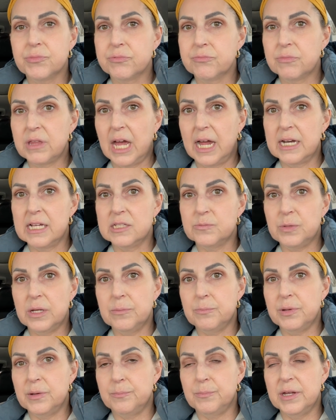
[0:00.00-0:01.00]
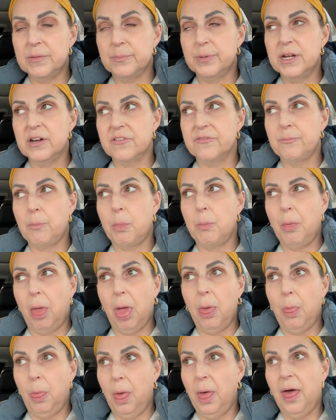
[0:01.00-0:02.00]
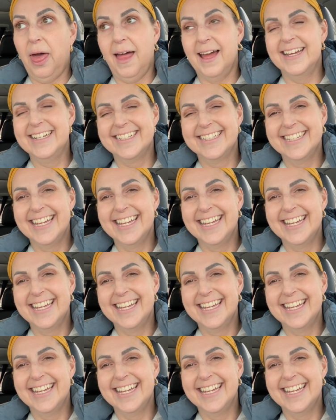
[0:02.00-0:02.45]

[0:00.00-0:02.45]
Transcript: That is perfect.